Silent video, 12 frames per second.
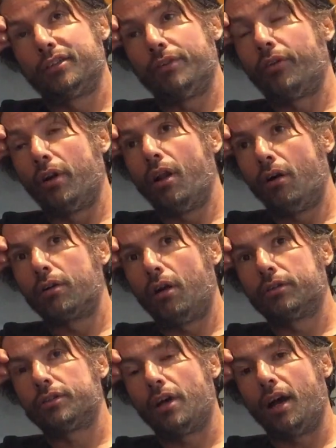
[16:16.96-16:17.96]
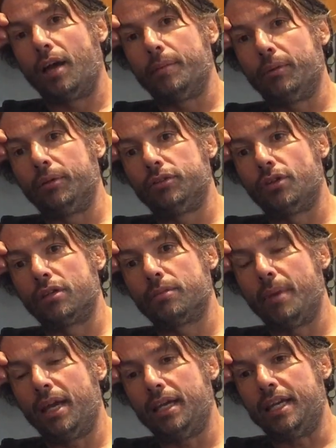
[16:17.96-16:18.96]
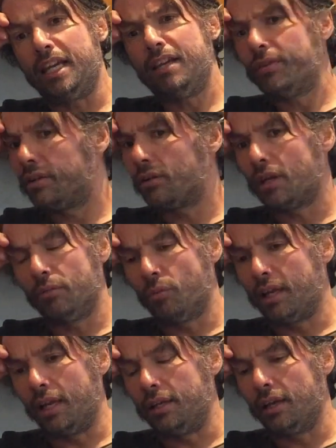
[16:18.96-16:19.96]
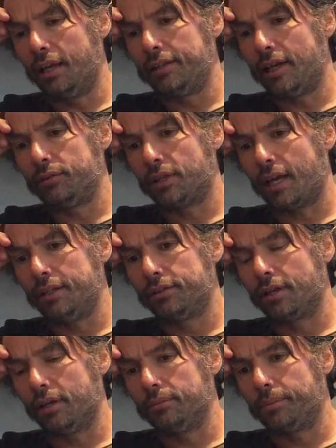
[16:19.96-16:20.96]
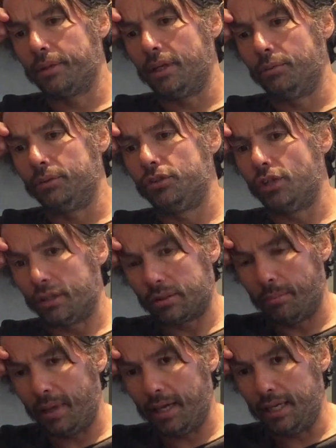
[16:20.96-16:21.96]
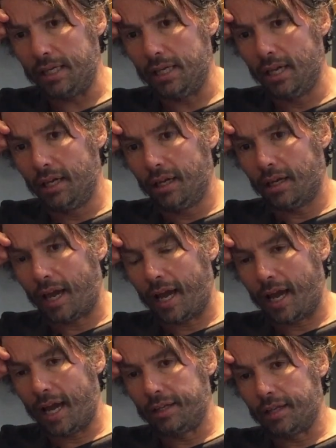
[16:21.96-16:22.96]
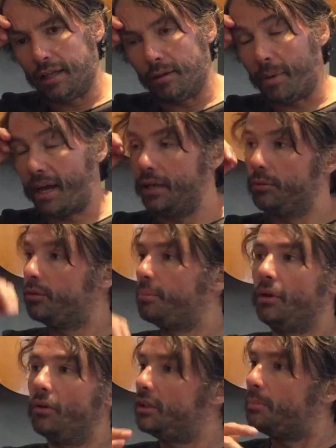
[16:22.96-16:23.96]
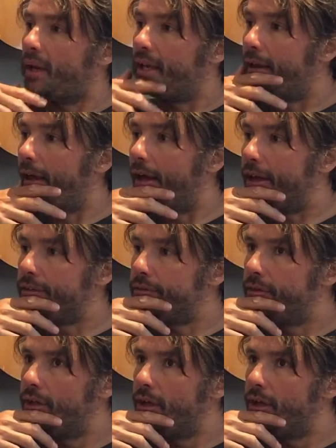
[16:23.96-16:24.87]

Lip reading: So for a long, long time, it was just me. Even in the early days of K-Scope, it was just me, and then the band was purely to play live.